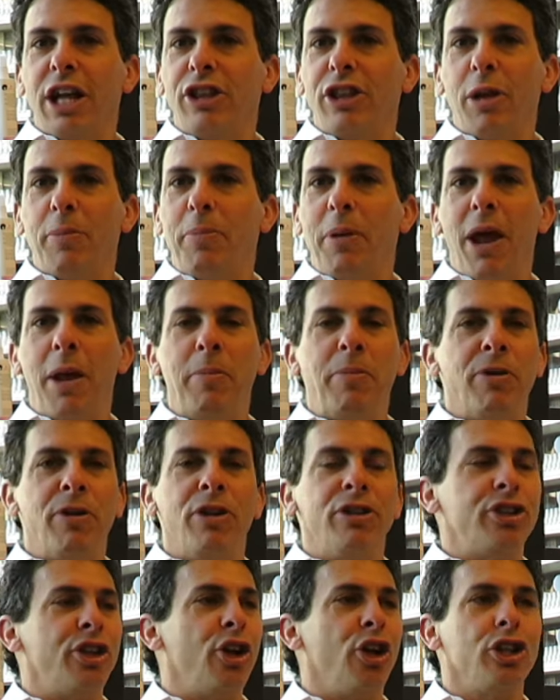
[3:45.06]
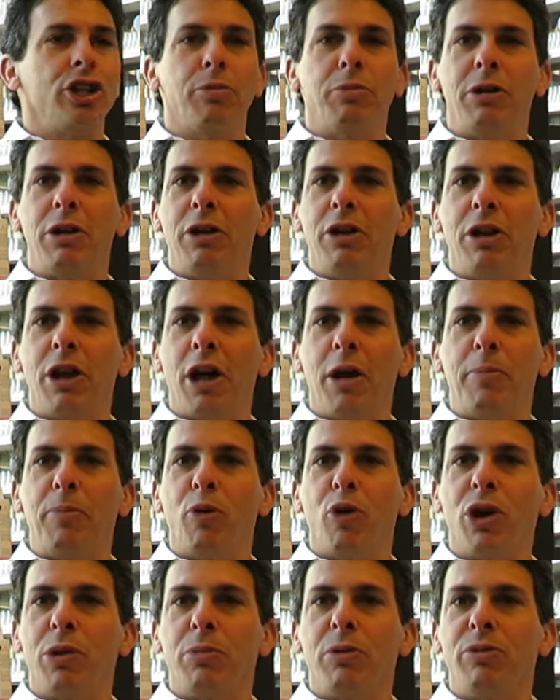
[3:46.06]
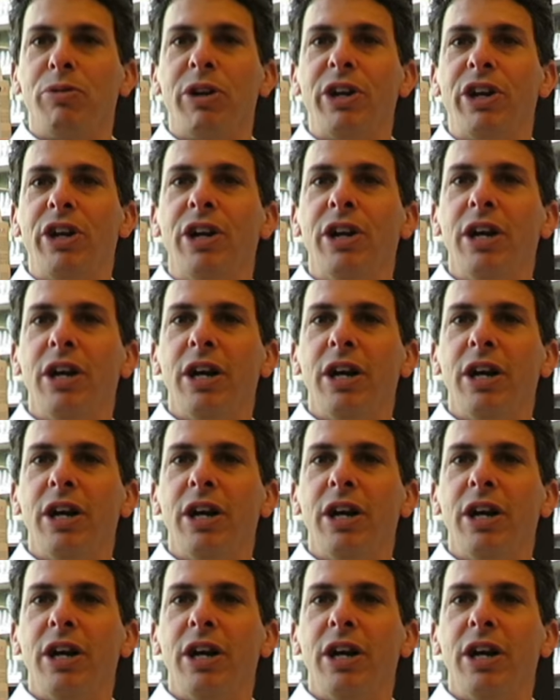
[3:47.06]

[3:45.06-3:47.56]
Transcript: out that paper is the ultimate uh, portable reader.